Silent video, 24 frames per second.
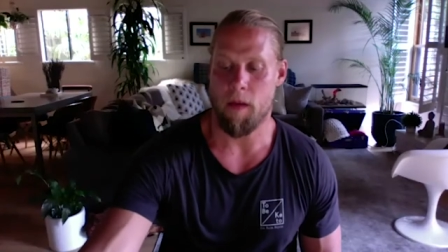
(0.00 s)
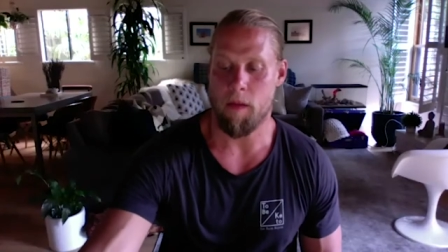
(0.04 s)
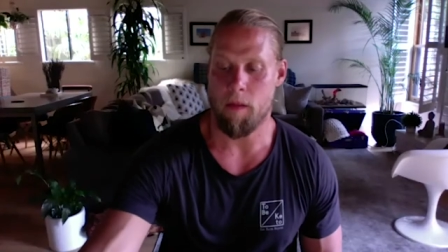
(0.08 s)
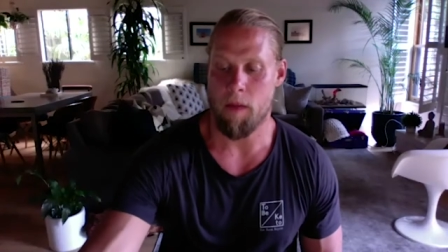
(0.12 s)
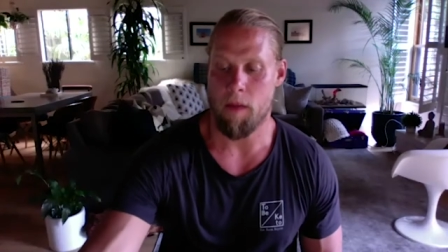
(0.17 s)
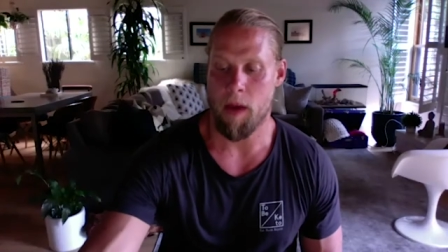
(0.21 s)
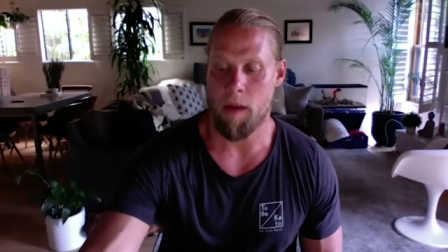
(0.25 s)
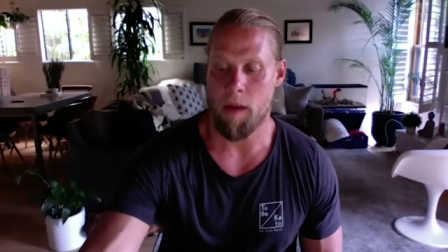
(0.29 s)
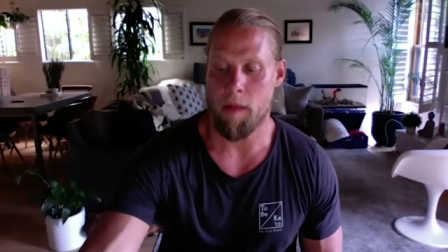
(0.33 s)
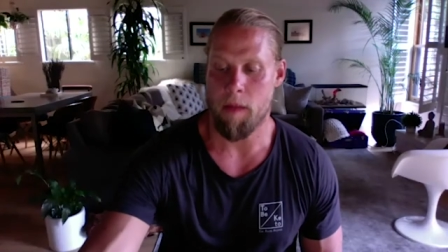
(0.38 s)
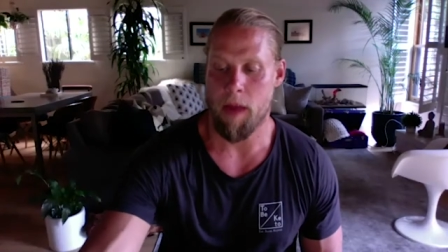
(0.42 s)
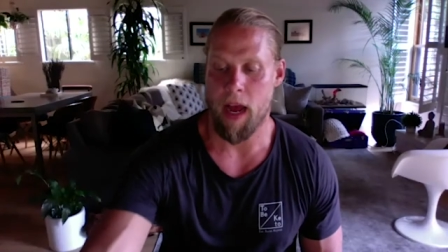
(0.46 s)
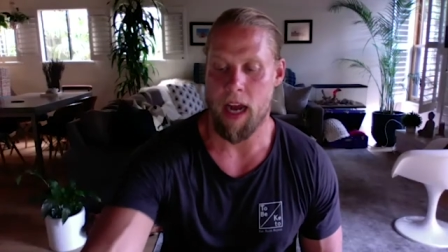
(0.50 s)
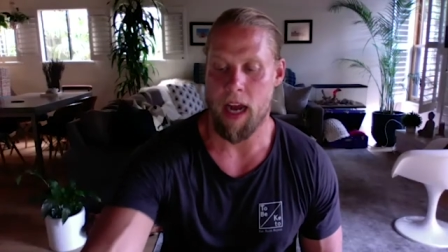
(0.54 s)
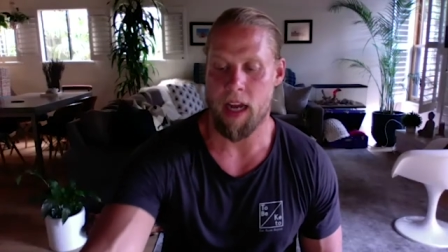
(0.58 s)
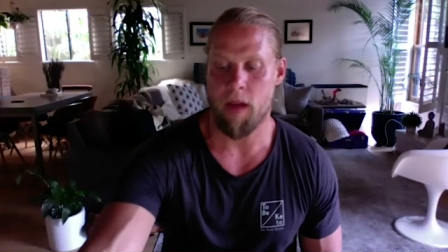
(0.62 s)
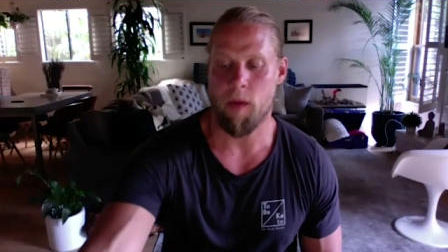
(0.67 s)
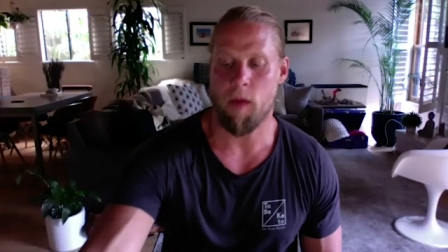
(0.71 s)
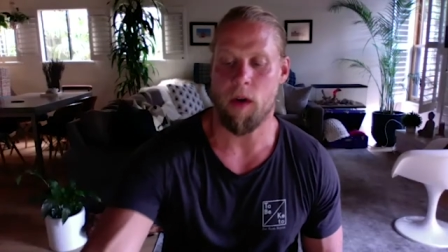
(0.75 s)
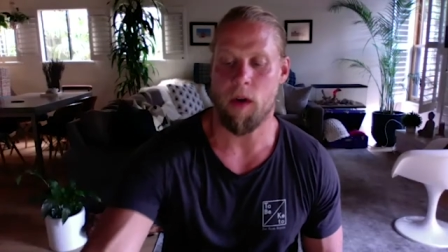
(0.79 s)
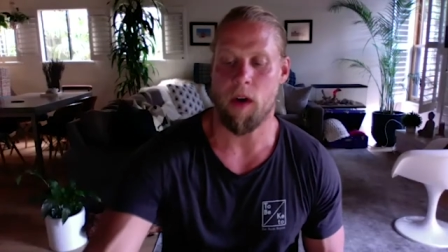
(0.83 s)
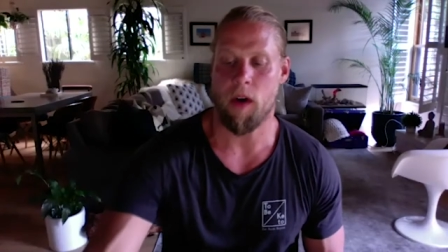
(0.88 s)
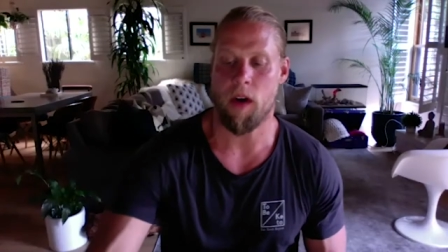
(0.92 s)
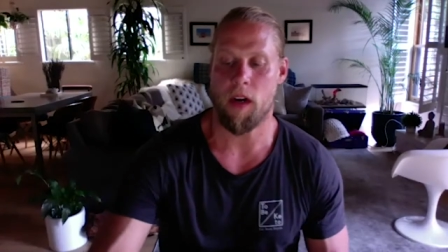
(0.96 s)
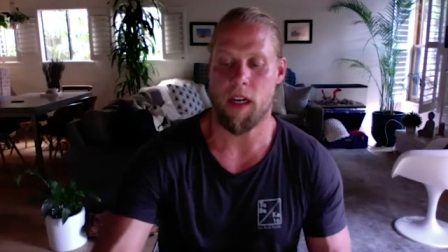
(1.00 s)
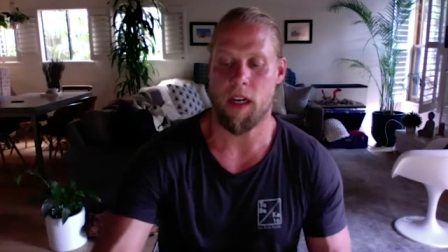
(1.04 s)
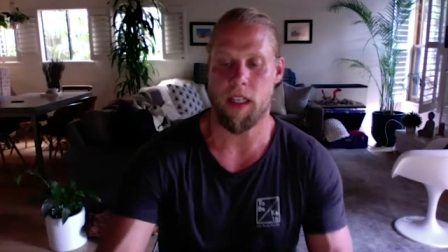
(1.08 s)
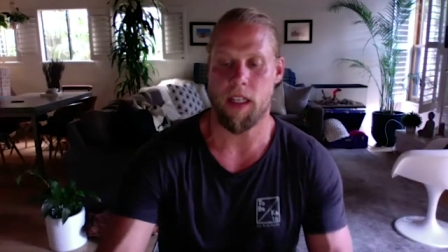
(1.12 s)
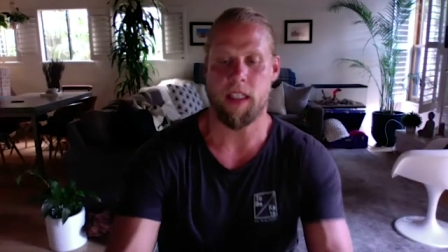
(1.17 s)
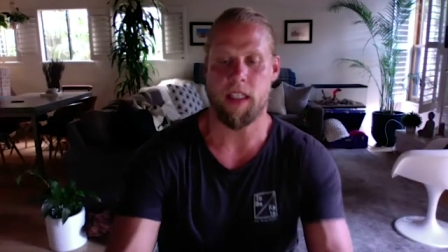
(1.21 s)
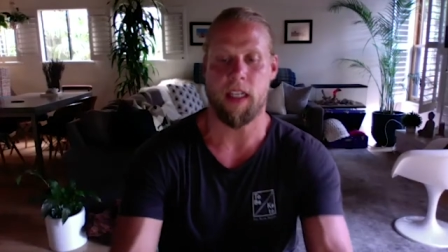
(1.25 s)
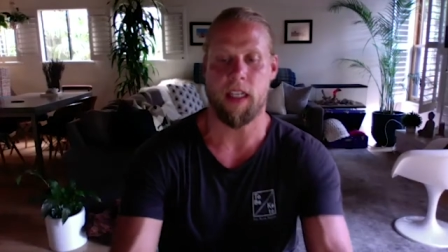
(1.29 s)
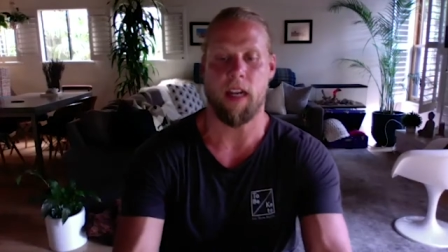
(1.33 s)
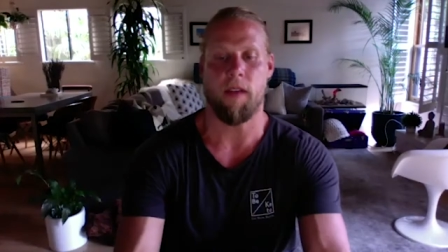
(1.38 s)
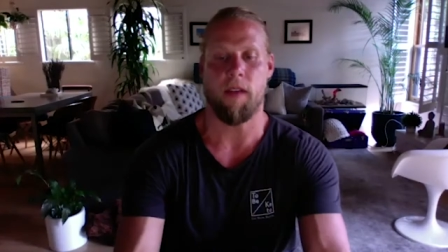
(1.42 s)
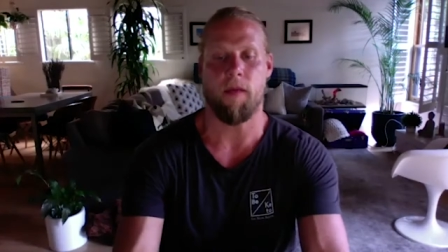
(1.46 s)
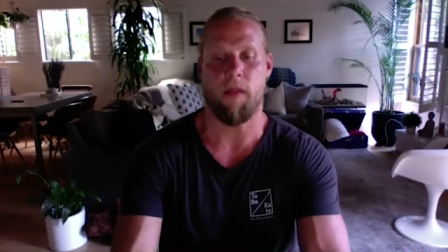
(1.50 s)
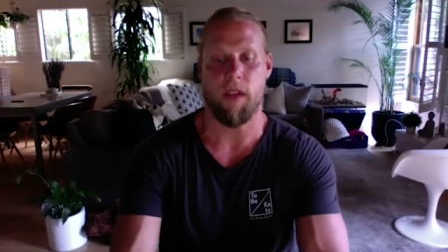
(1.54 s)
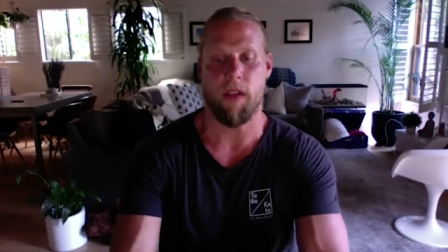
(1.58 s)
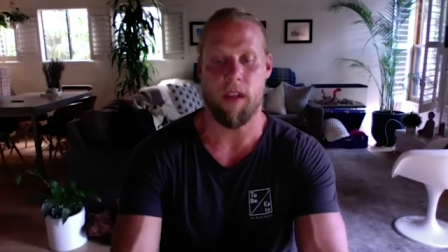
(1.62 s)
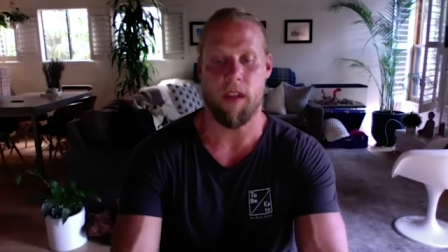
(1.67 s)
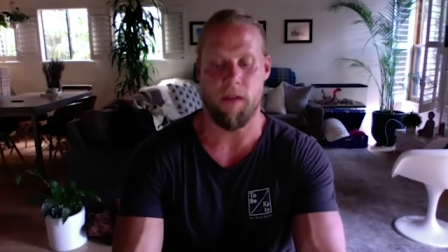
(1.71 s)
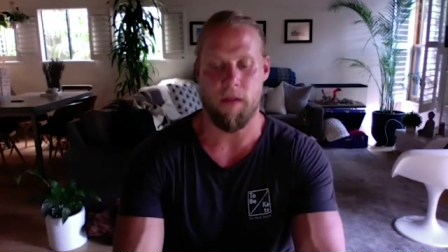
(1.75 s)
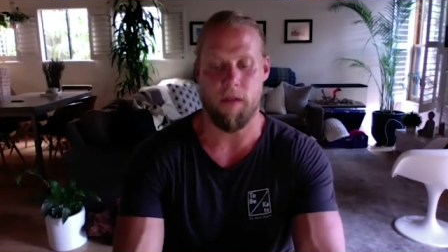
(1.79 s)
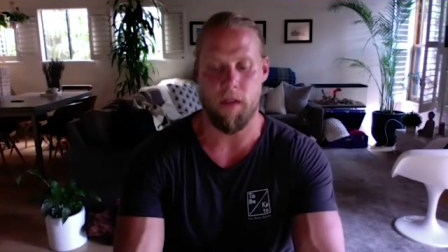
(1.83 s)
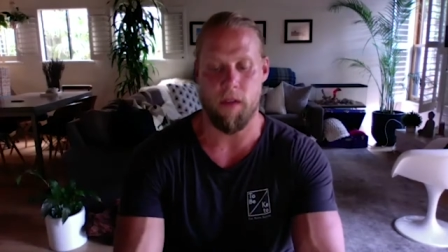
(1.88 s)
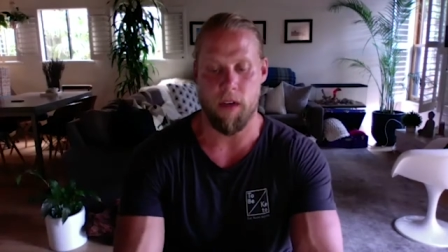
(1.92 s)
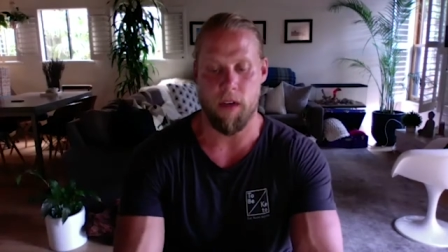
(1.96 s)
my body work and stuff with
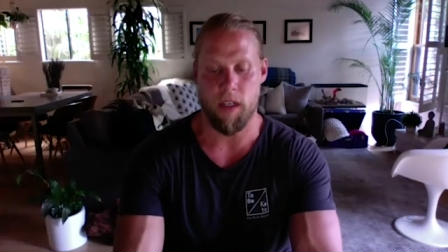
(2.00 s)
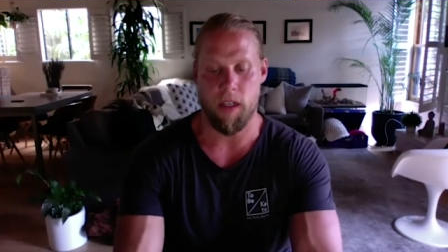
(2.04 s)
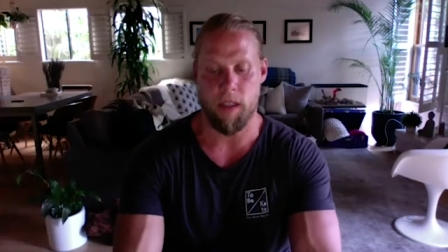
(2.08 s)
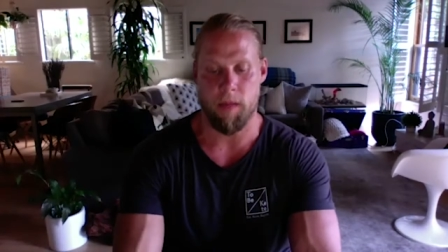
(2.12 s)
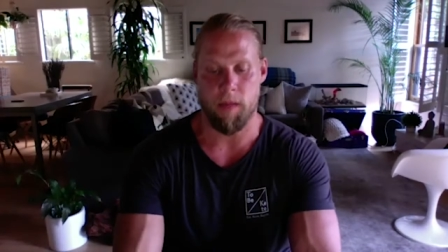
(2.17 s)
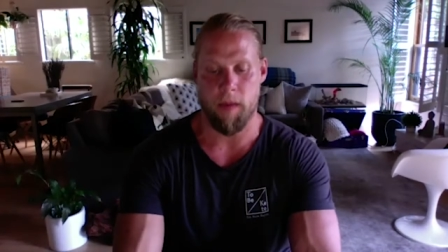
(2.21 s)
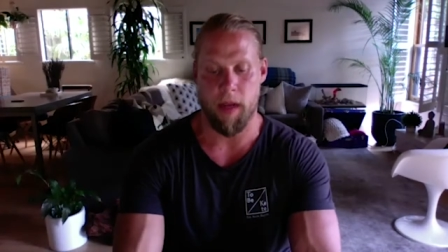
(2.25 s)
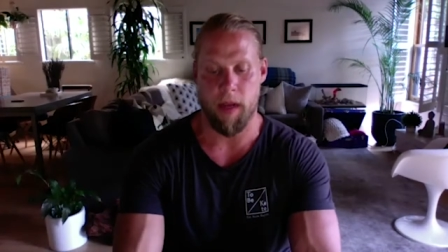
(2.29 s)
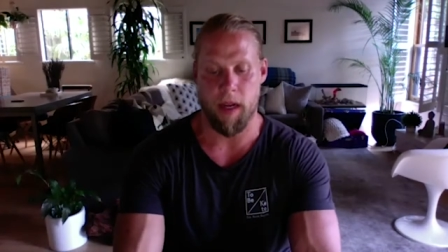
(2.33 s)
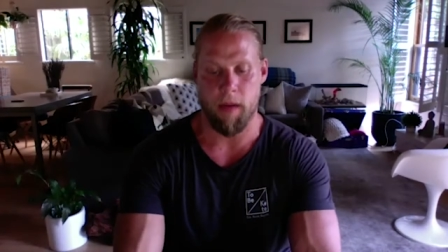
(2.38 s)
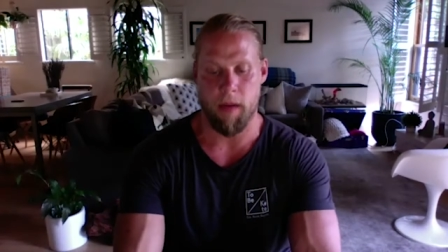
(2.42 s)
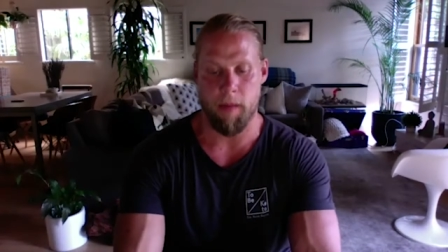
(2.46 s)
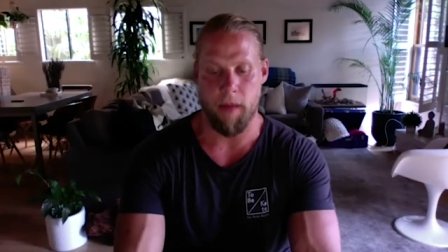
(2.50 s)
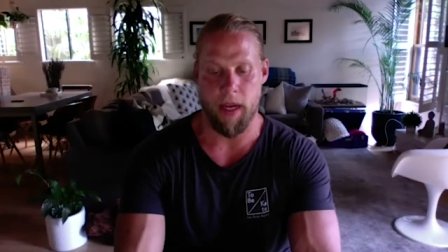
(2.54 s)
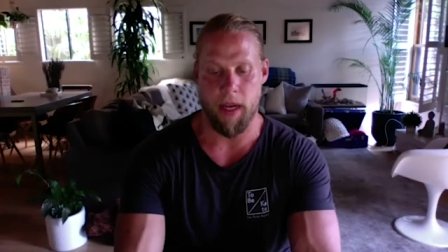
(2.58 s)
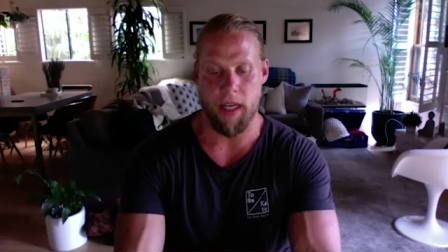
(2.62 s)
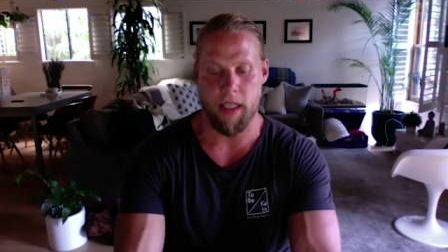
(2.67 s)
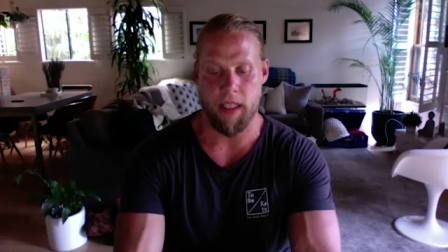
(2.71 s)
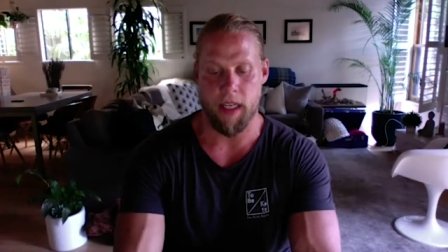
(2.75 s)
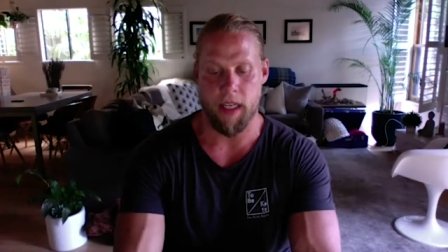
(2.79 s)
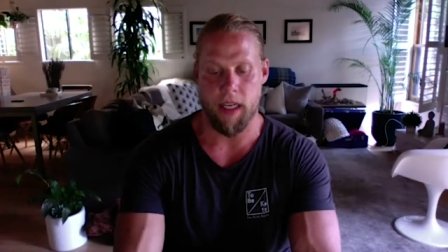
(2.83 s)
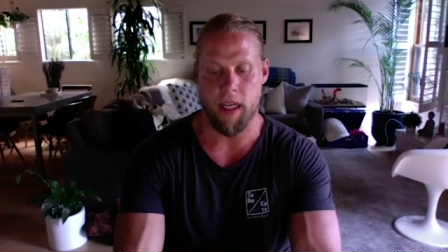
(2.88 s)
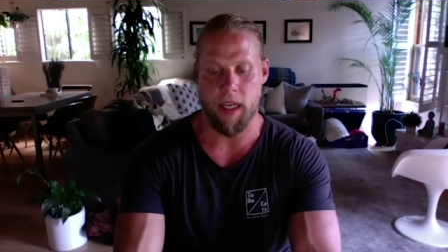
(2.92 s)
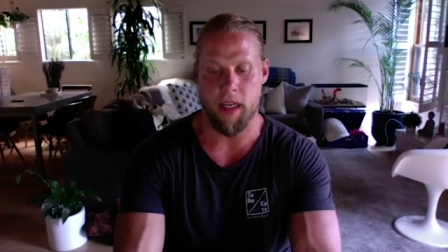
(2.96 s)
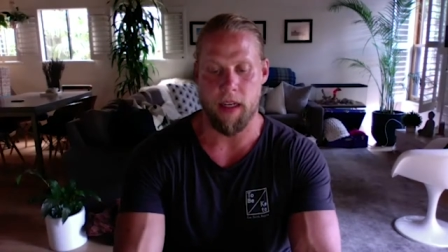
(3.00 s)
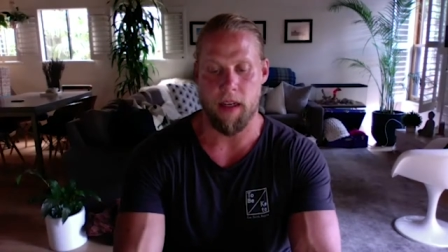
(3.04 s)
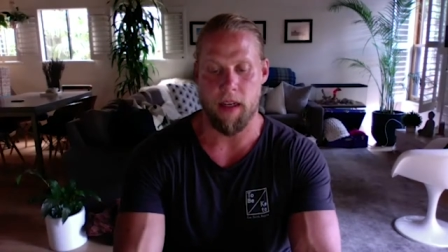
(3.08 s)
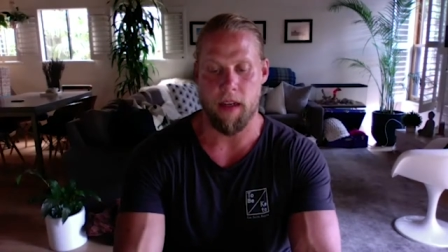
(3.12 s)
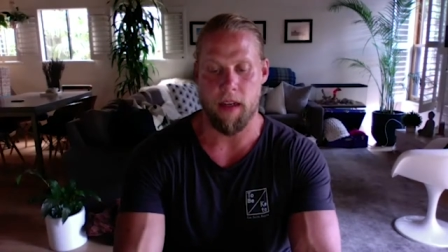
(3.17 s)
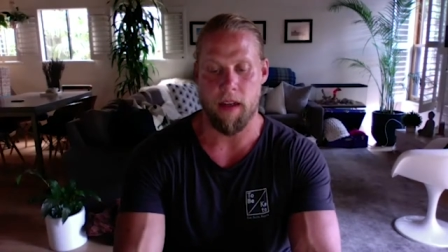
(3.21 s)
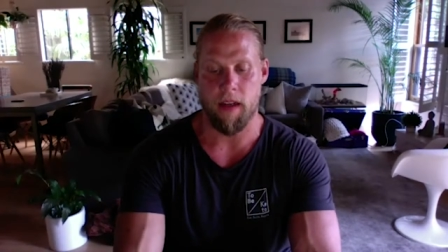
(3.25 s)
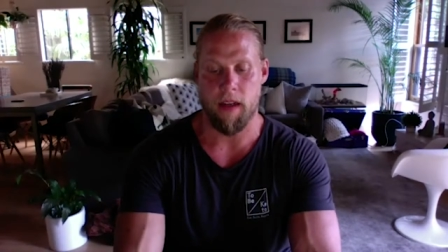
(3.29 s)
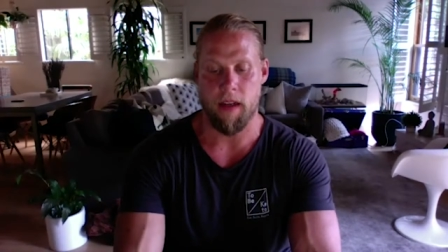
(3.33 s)
the food has been amazing.